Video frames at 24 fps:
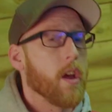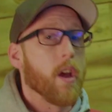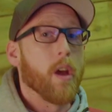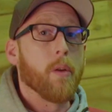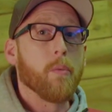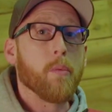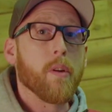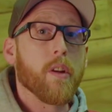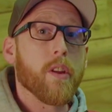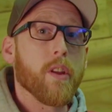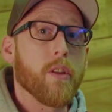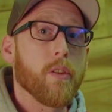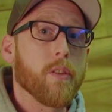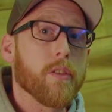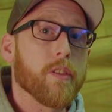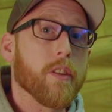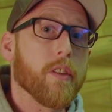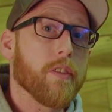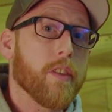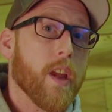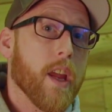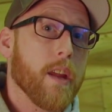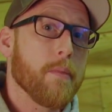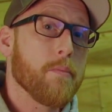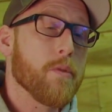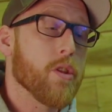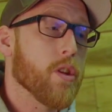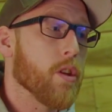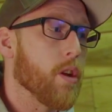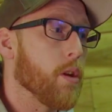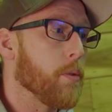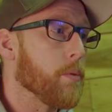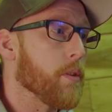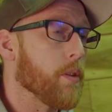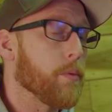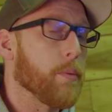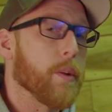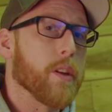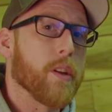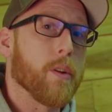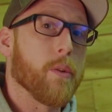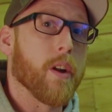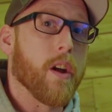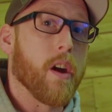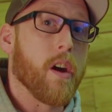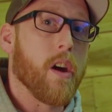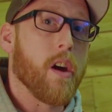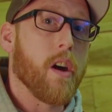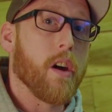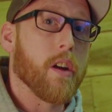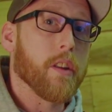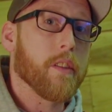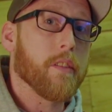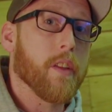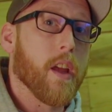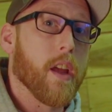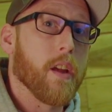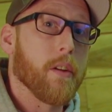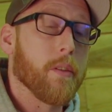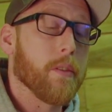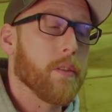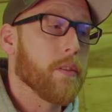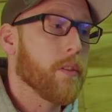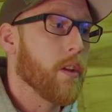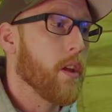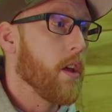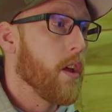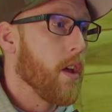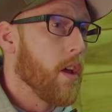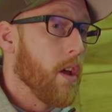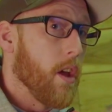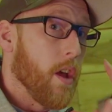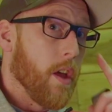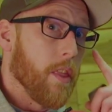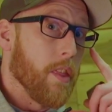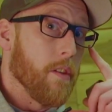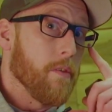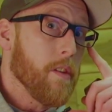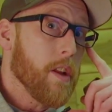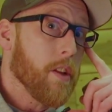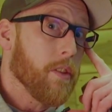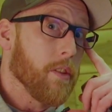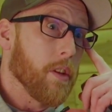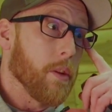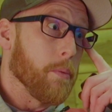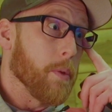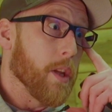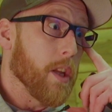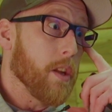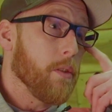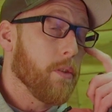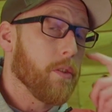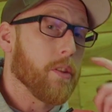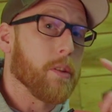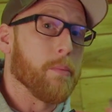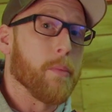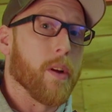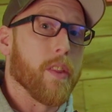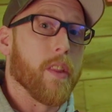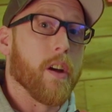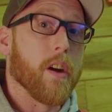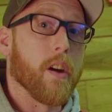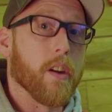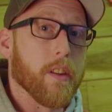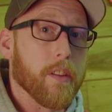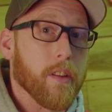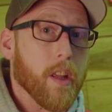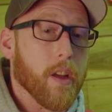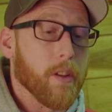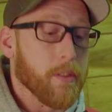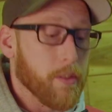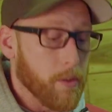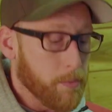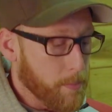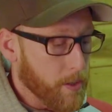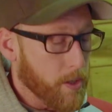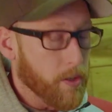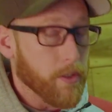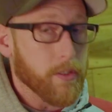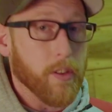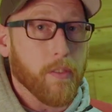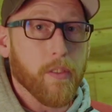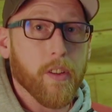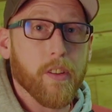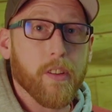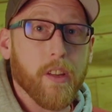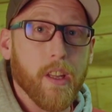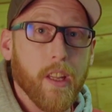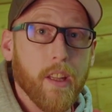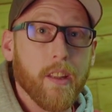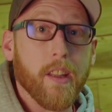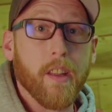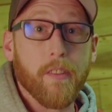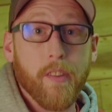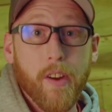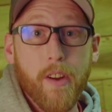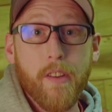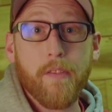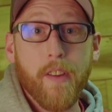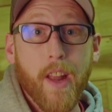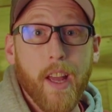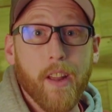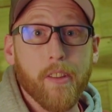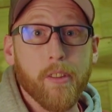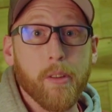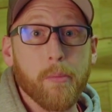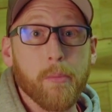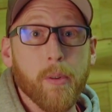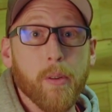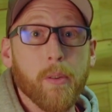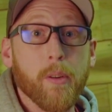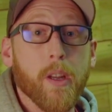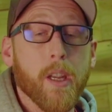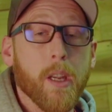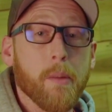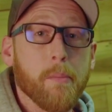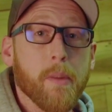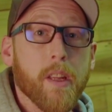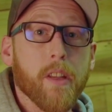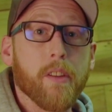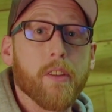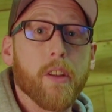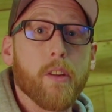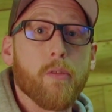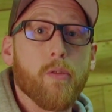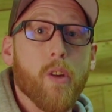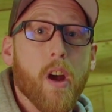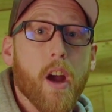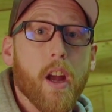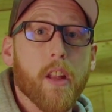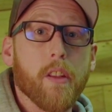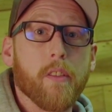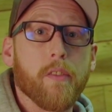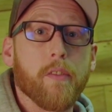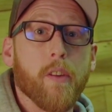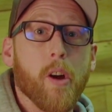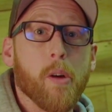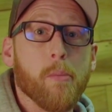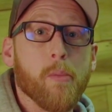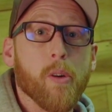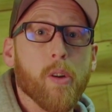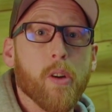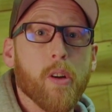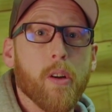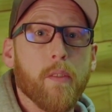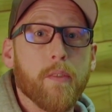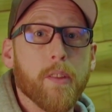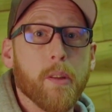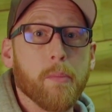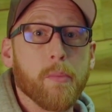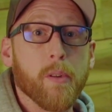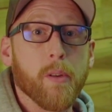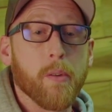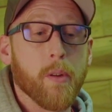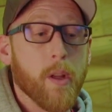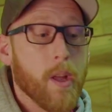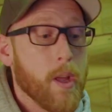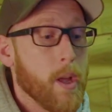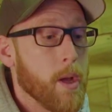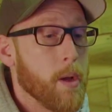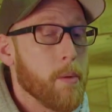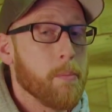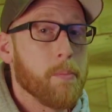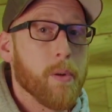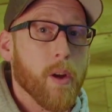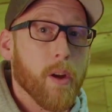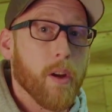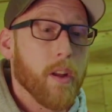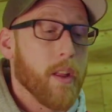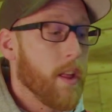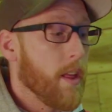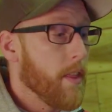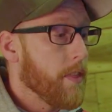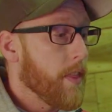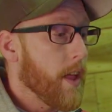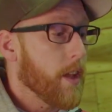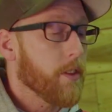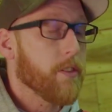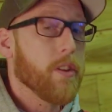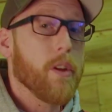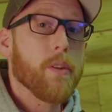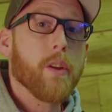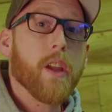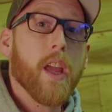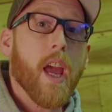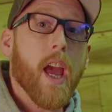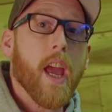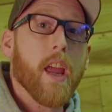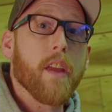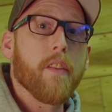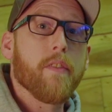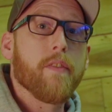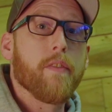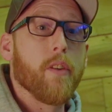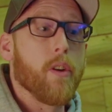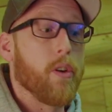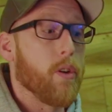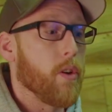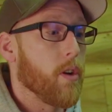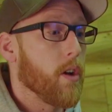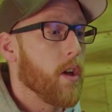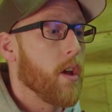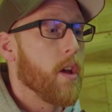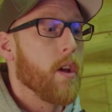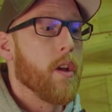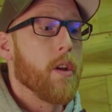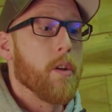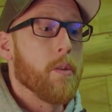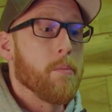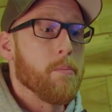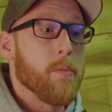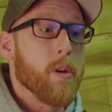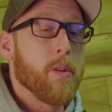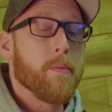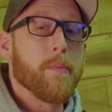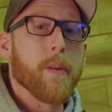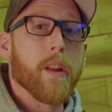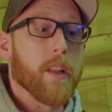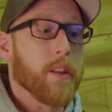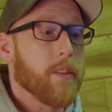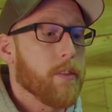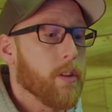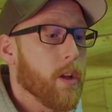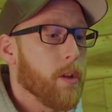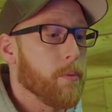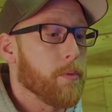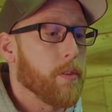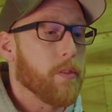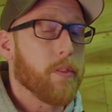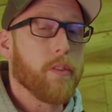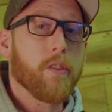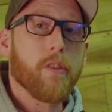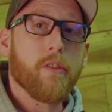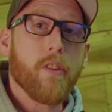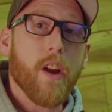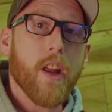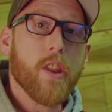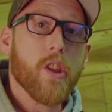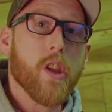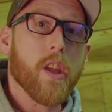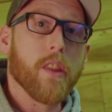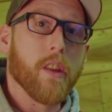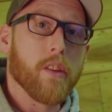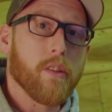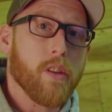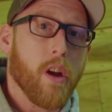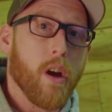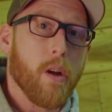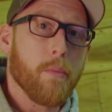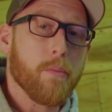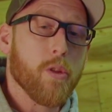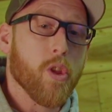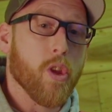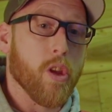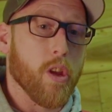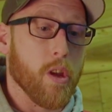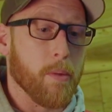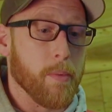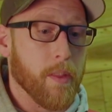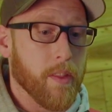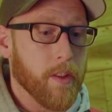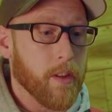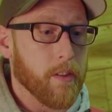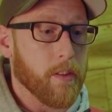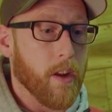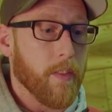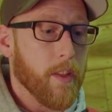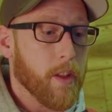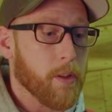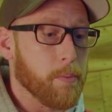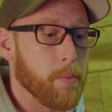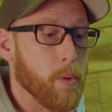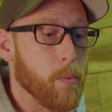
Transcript: And we use the same tubes as we do on our hardtails. And the reason that we use them on the hardtails is because obviously they're very flexible and it means that the ride's far more comfortable. But that's okay for movement in terms of stretching the top tube and things like this.